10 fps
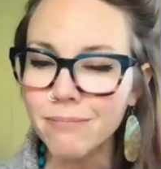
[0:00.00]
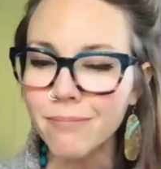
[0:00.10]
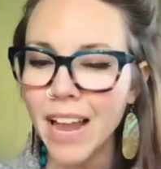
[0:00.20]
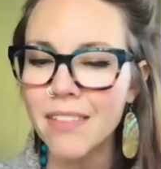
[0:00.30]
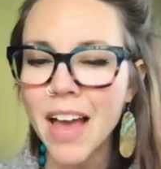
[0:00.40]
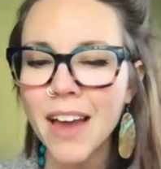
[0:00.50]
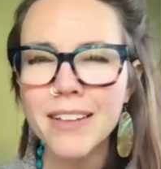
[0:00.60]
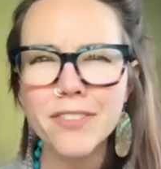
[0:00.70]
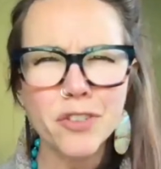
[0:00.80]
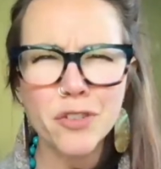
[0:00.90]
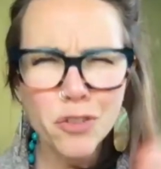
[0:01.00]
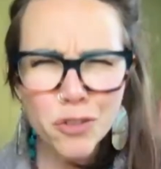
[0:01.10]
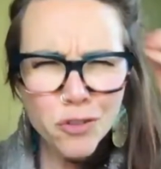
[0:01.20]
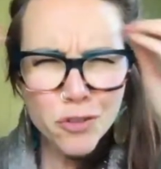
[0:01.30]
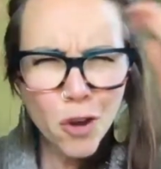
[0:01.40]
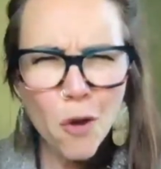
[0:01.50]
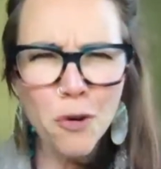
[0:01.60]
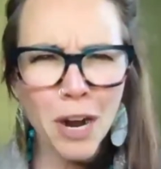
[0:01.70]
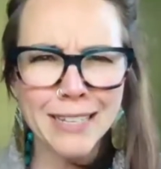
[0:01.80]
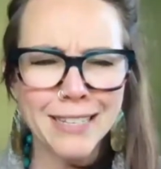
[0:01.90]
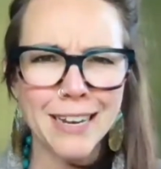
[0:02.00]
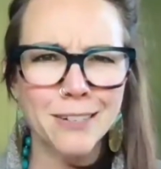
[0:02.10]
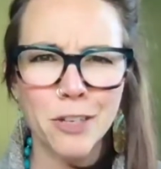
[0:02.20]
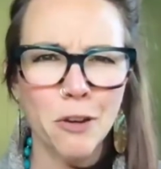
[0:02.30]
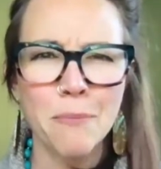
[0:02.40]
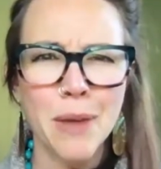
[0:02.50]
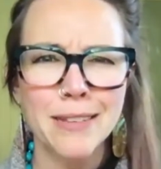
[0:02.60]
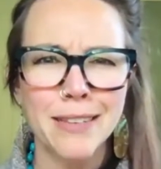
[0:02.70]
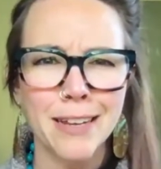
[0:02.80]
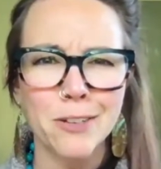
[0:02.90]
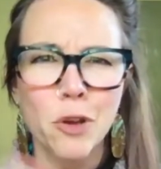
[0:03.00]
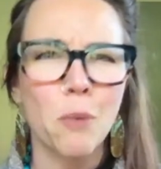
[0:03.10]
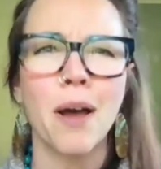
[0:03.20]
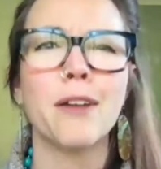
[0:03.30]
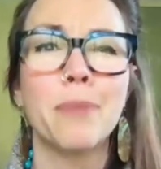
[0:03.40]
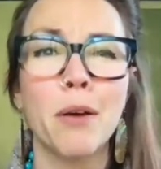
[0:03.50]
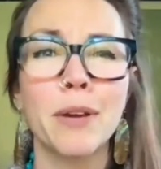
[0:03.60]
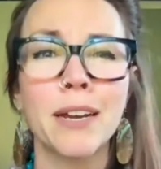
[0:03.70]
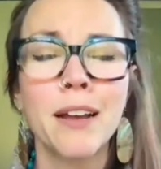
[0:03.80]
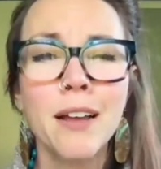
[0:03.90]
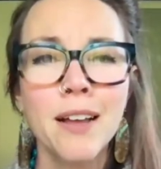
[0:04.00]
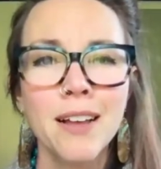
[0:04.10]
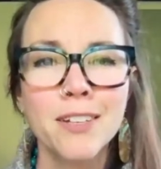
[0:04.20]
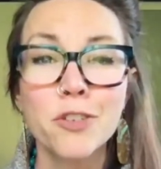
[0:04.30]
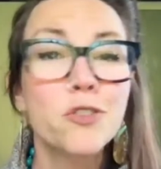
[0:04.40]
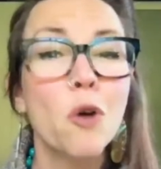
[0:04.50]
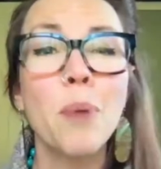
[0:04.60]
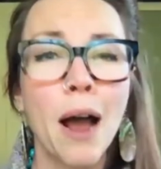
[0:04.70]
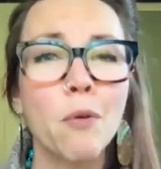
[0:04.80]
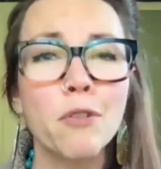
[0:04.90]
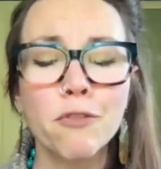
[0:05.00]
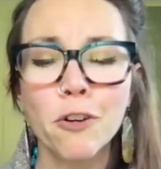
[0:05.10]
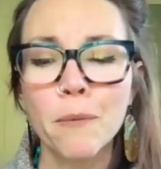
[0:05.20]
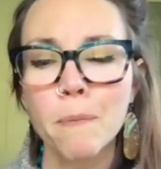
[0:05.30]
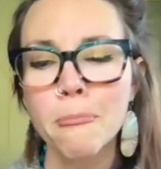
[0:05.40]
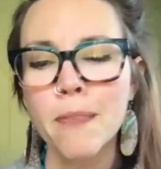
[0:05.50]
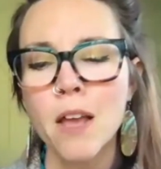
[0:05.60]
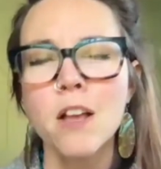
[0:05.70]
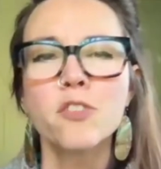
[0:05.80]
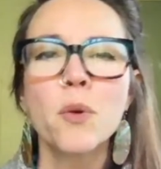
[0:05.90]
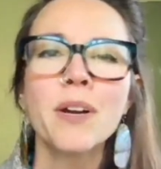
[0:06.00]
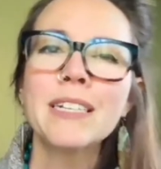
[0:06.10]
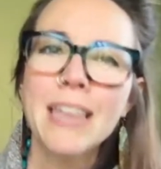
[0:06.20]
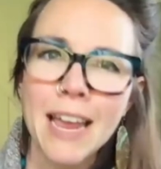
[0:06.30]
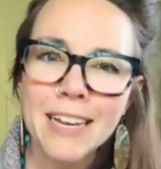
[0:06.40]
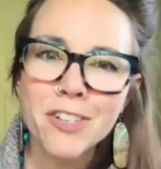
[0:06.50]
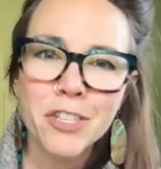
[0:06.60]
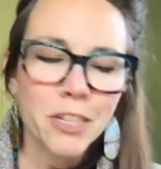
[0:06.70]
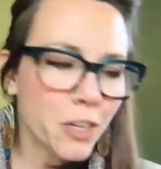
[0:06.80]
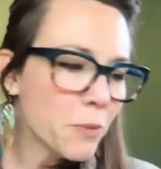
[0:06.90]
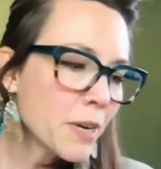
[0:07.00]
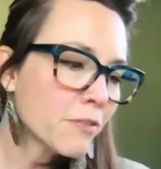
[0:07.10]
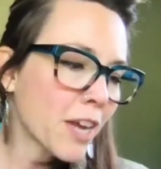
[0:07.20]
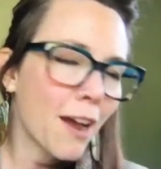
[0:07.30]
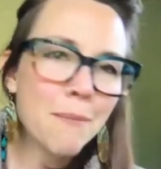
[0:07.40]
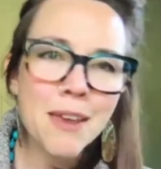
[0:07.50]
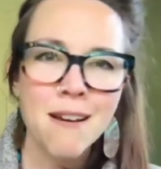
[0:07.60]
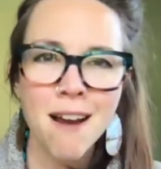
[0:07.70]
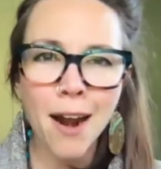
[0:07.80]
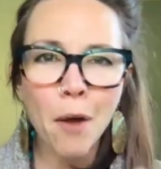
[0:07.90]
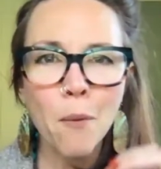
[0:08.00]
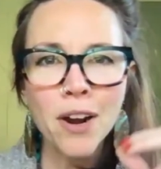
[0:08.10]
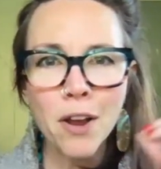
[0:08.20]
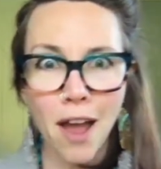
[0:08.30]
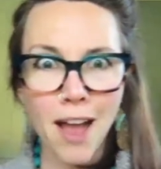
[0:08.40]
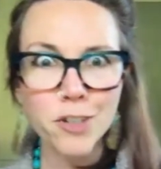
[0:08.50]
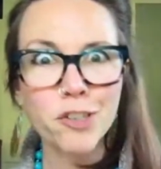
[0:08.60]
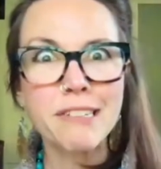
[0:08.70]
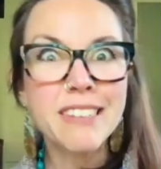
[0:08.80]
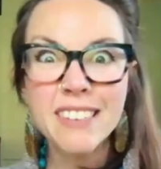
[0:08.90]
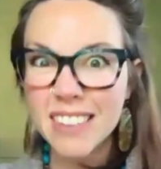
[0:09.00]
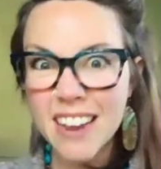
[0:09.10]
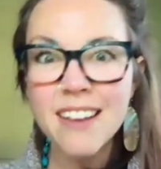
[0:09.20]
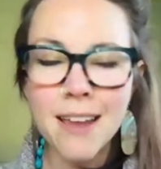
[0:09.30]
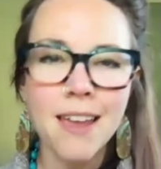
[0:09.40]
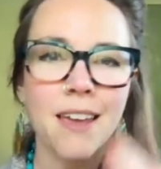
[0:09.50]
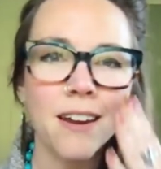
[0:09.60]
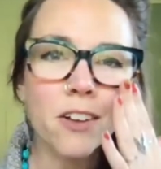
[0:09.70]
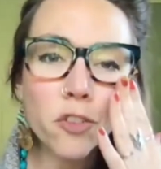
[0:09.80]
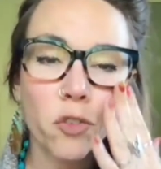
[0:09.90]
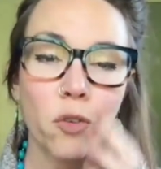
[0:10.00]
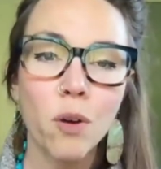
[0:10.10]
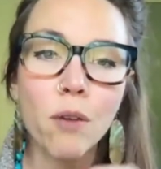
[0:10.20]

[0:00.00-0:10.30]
And that is so crazy and so amazing and so mind-blowing, so powerful. So I want to take just a little bit of time here, and I want to actually dig in to